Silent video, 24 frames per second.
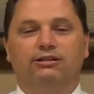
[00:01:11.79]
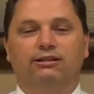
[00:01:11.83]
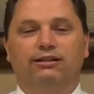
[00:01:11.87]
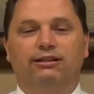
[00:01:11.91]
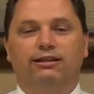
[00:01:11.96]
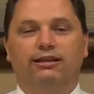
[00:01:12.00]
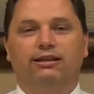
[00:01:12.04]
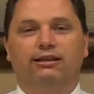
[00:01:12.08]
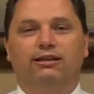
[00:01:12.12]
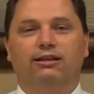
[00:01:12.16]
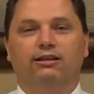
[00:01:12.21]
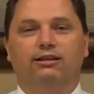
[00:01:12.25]
I
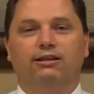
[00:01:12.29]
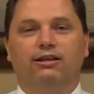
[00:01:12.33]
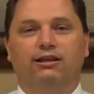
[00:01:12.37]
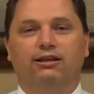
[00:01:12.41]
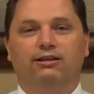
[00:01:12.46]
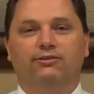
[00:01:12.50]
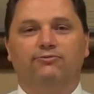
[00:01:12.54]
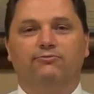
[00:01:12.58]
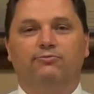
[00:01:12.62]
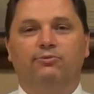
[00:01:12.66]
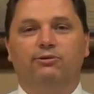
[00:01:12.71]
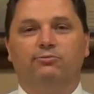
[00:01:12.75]
think a
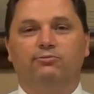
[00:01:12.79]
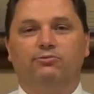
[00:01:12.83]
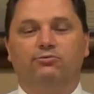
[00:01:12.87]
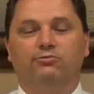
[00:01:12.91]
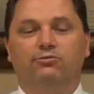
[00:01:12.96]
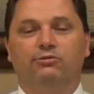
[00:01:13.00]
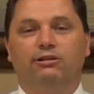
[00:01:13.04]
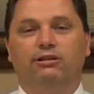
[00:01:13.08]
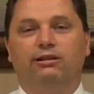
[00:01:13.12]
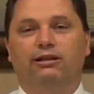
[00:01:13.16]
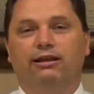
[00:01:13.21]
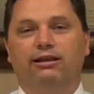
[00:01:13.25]
lot of people
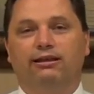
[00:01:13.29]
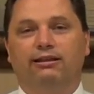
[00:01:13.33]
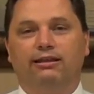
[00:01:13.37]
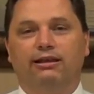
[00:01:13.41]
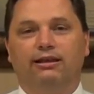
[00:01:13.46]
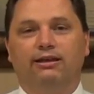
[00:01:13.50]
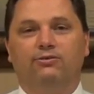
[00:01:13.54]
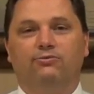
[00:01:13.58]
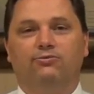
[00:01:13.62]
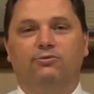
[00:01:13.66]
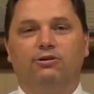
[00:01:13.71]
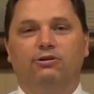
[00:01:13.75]
really like
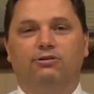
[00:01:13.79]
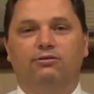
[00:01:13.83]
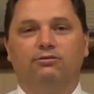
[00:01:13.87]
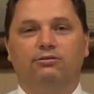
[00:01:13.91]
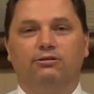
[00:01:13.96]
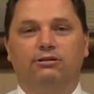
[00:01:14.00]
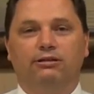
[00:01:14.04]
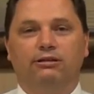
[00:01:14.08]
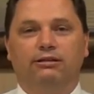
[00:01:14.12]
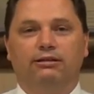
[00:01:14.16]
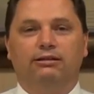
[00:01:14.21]
that, where